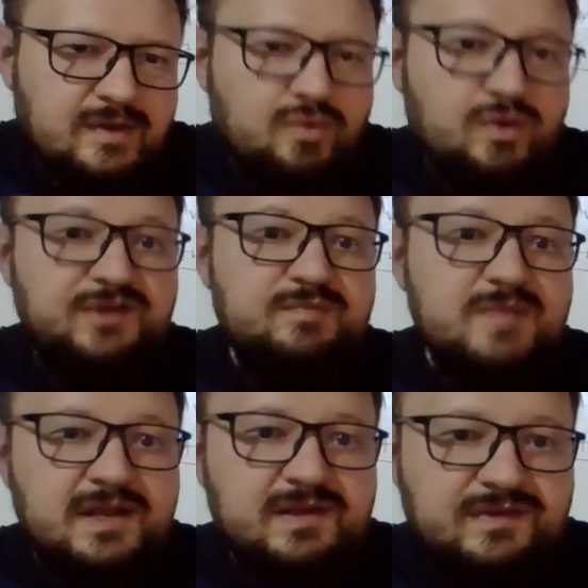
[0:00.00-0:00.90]
which
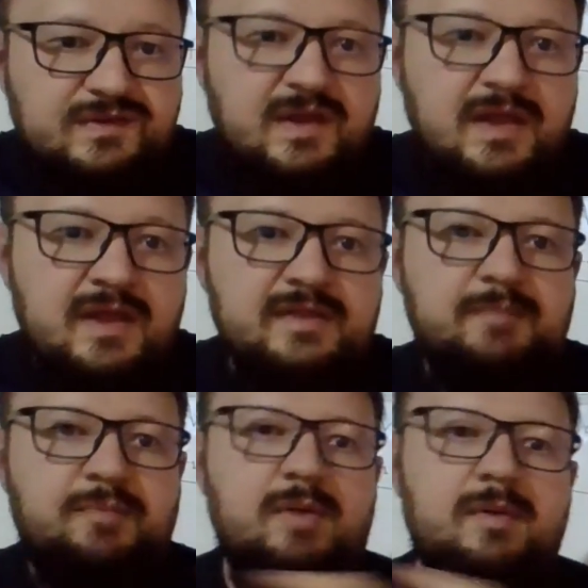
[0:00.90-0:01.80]
means the
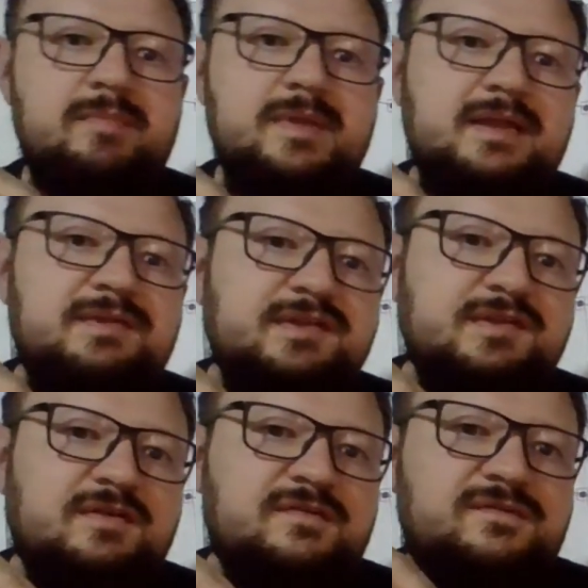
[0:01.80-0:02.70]

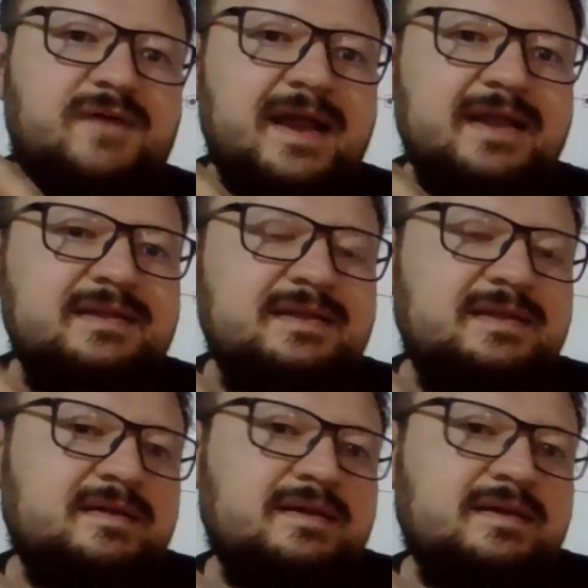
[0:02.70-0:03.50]
probabilities of finding